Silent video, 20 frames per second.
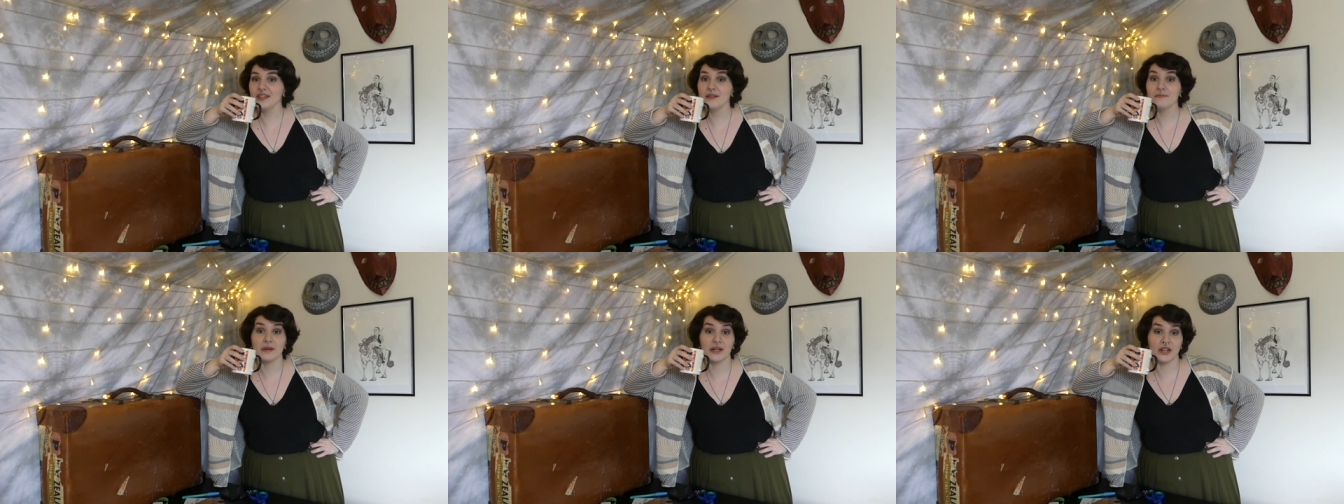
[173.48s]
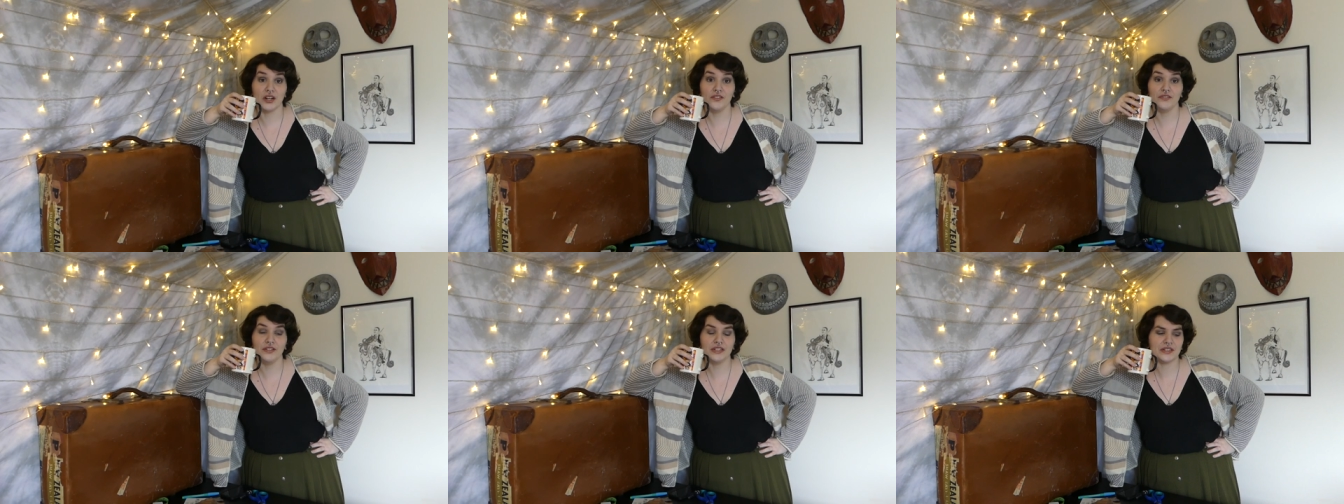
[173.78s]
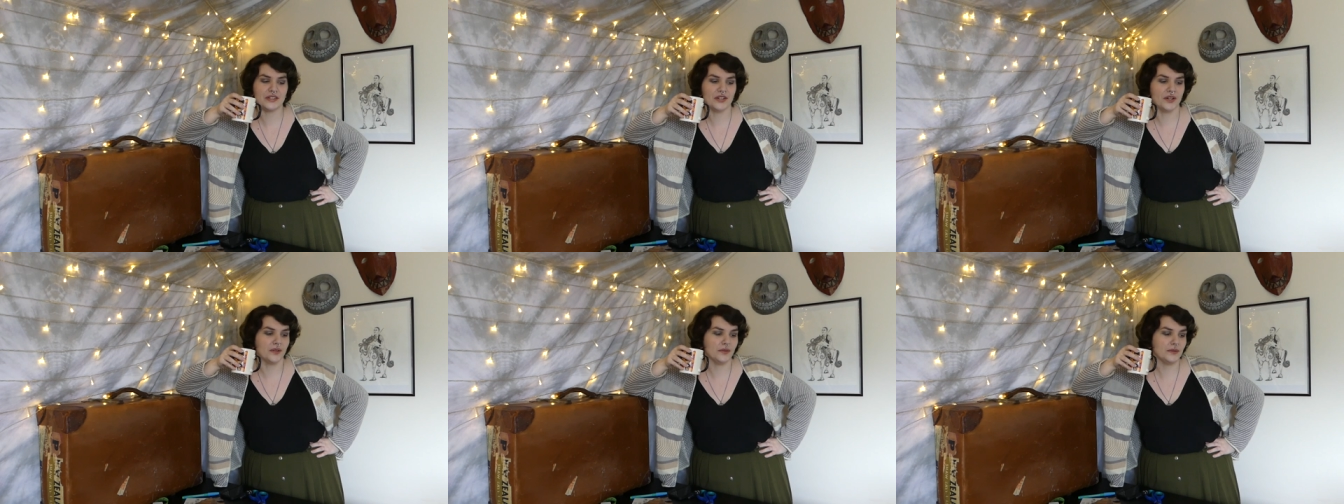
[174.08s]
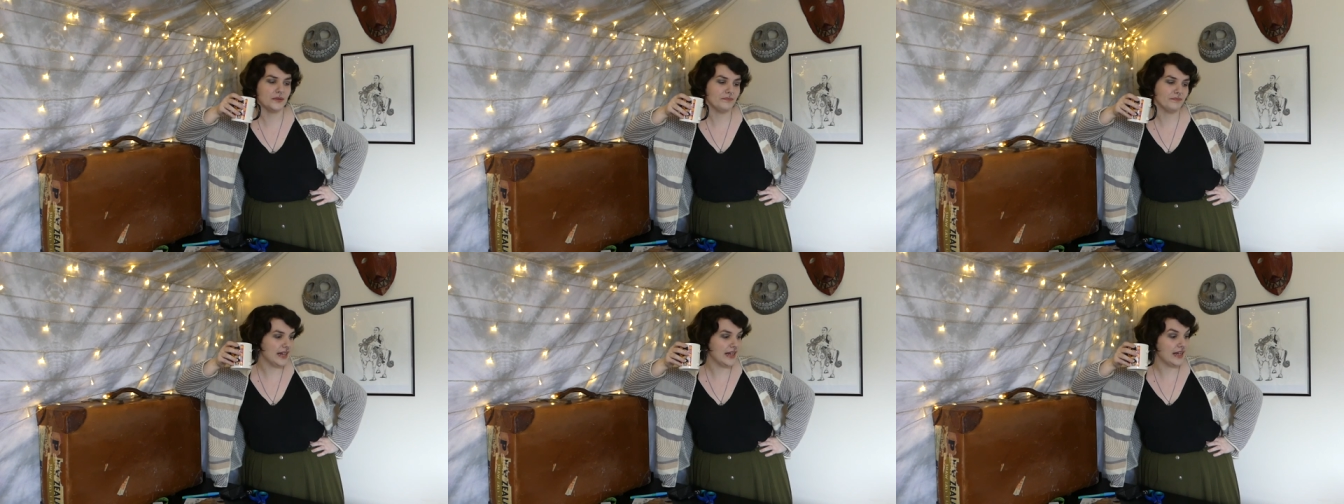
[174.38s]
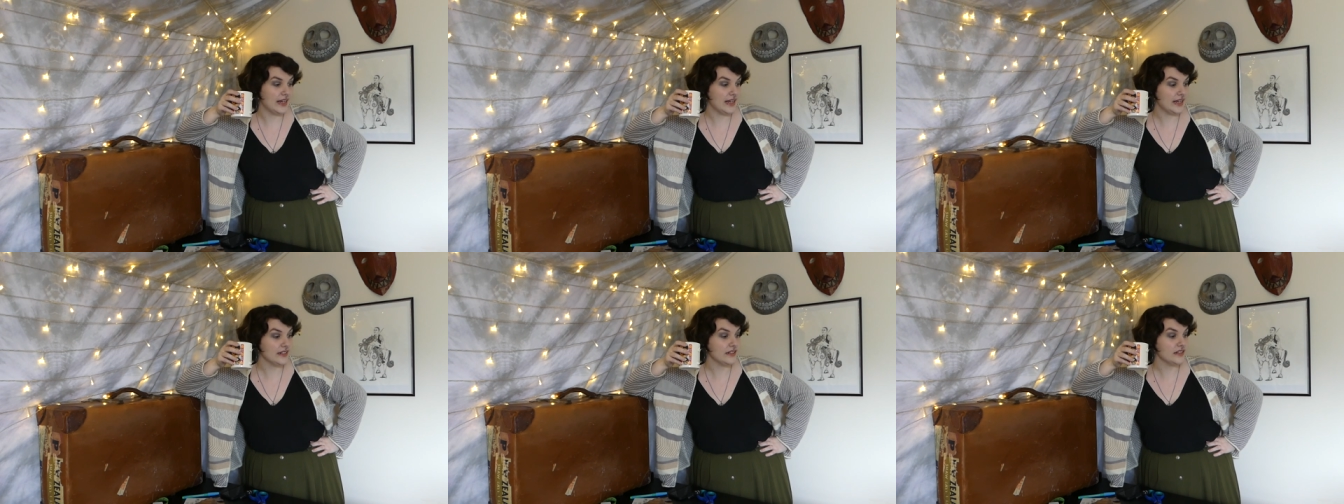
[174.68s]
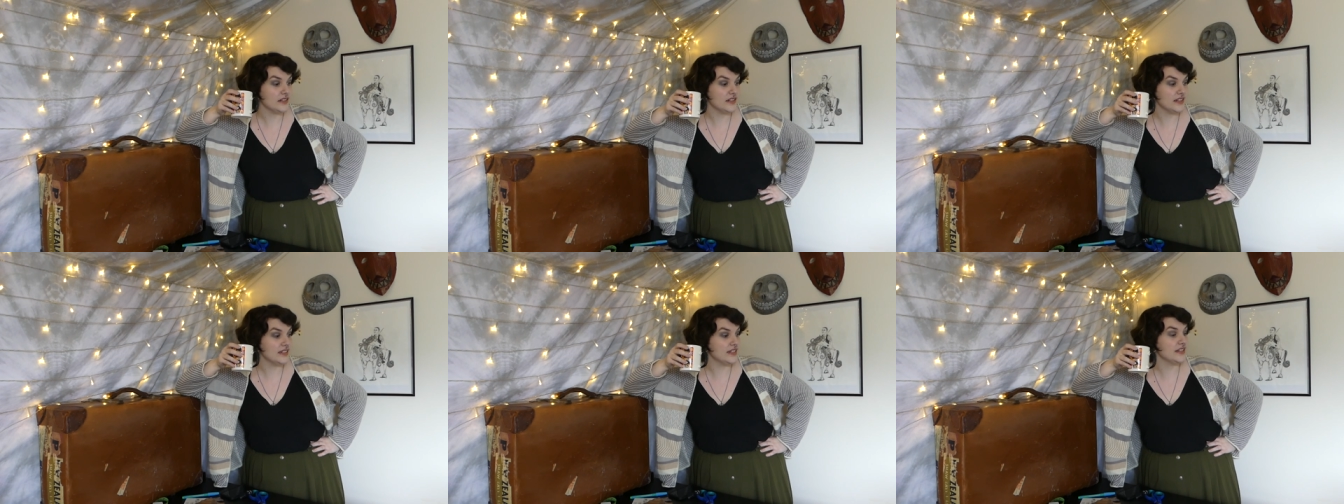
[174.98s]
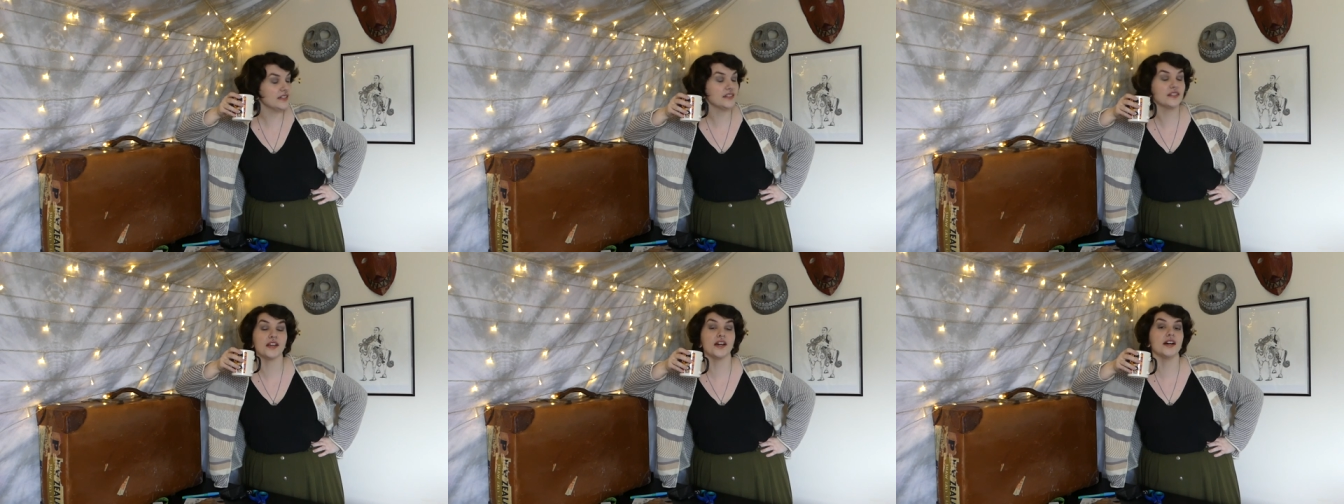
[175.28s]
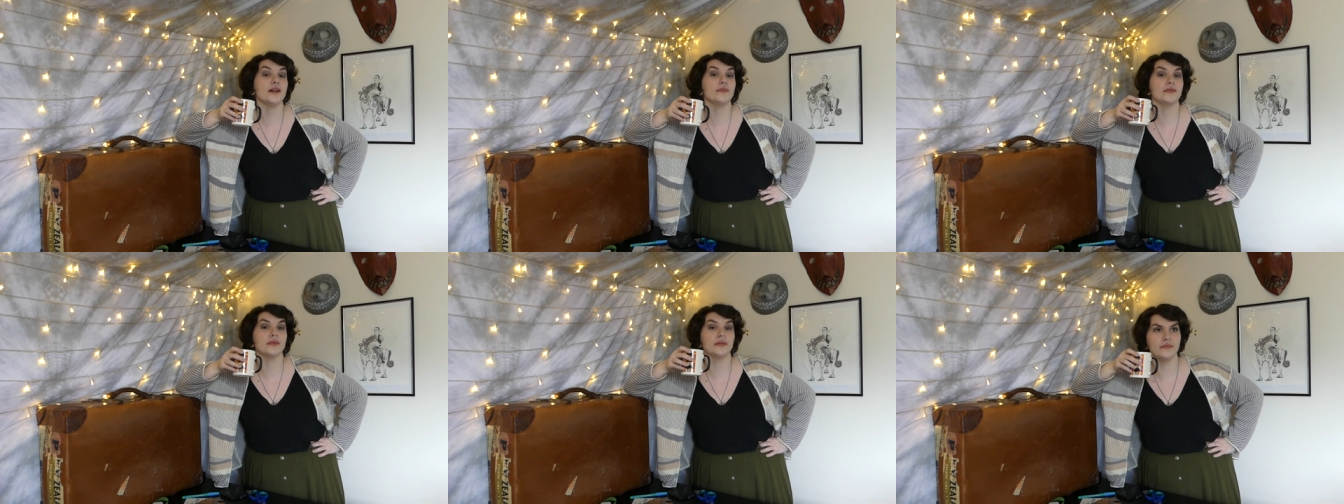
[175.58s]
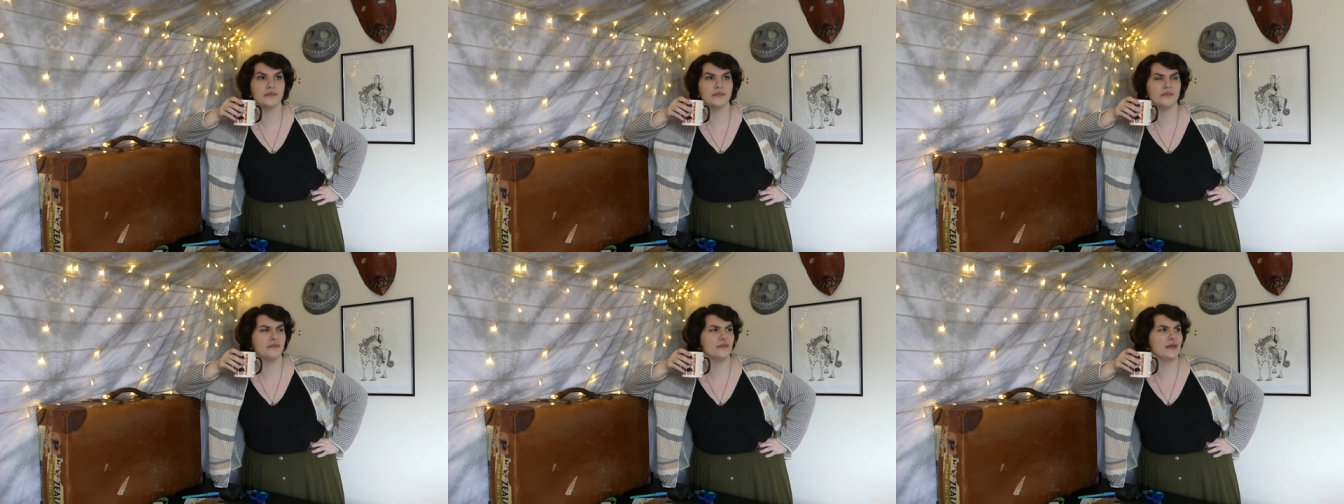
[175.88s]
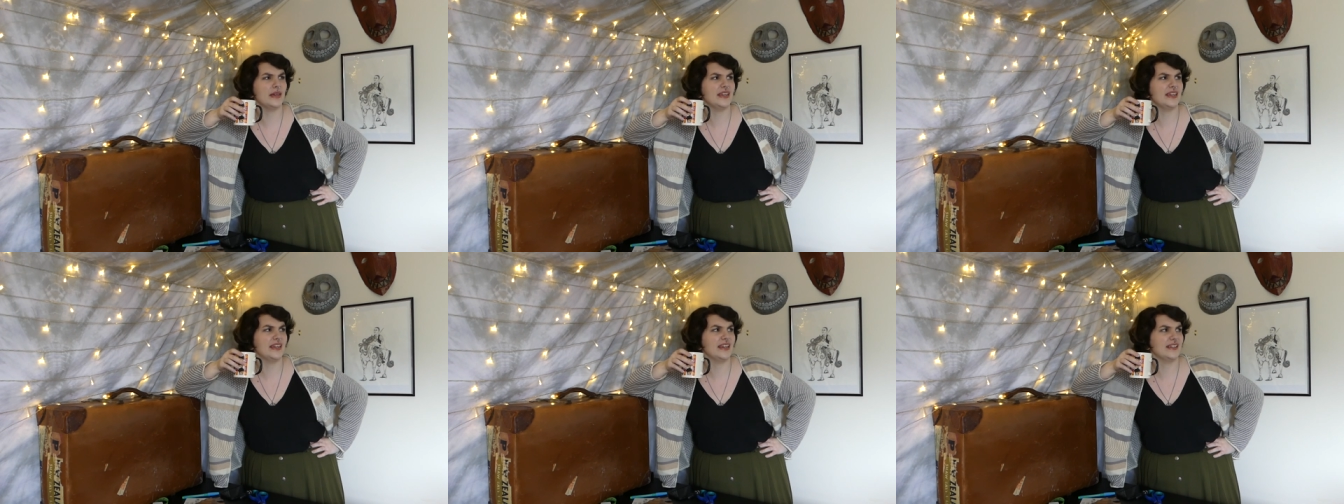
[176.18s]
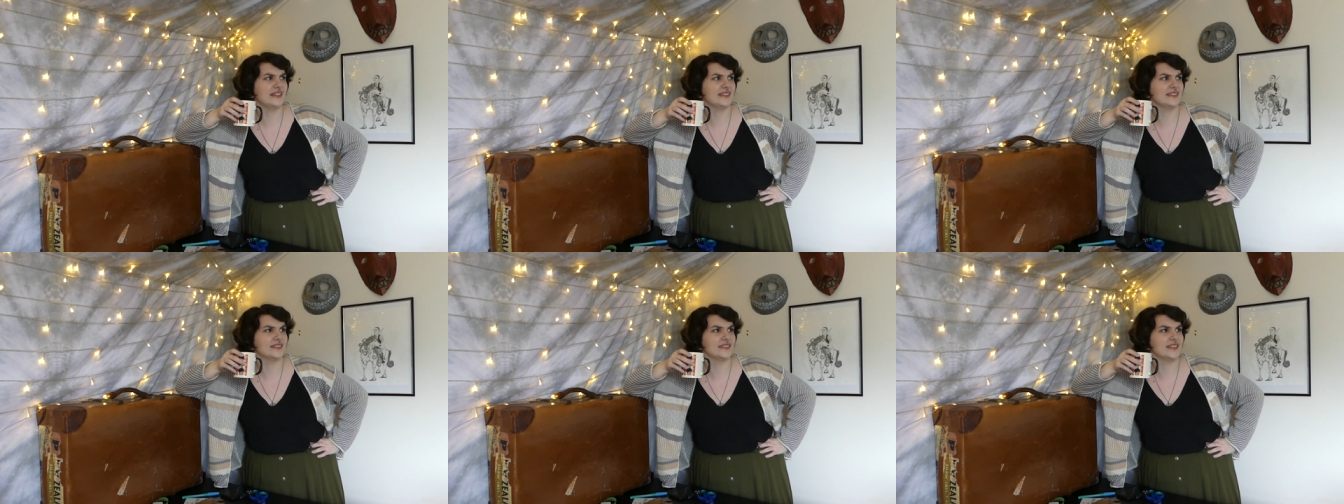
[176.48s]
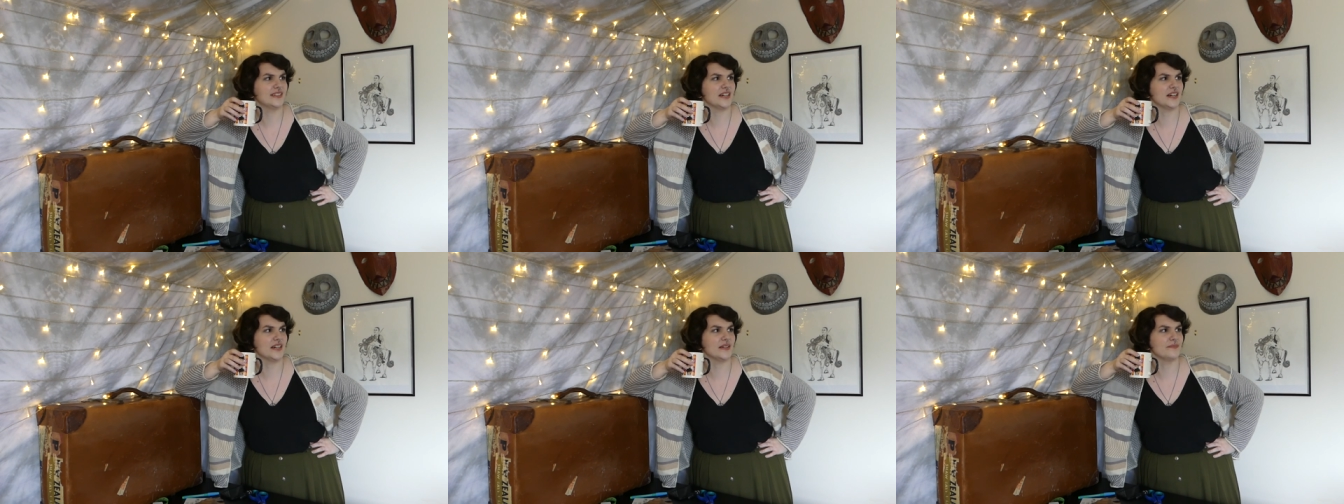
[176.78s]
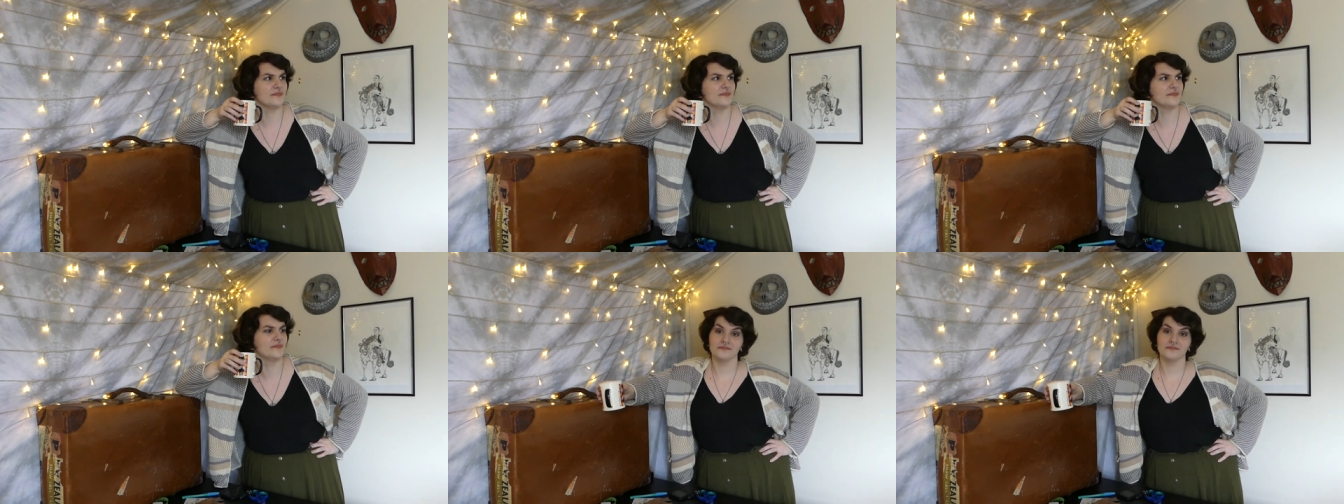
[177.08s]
A coffee's cold, and it is cup making time.